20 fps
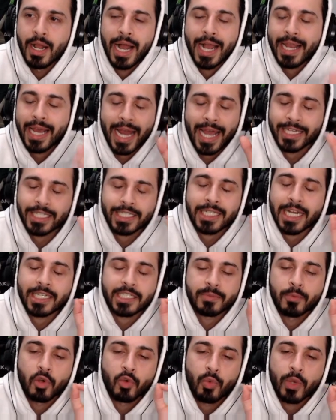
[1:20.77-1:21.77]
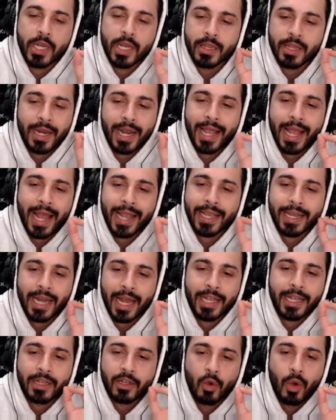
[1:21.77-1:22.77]
I got I just gotta smoke weed and then I, I could
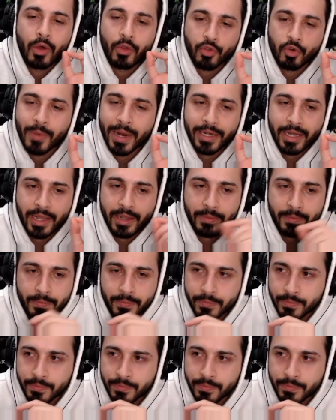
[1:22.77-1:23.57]
I could go out through my day.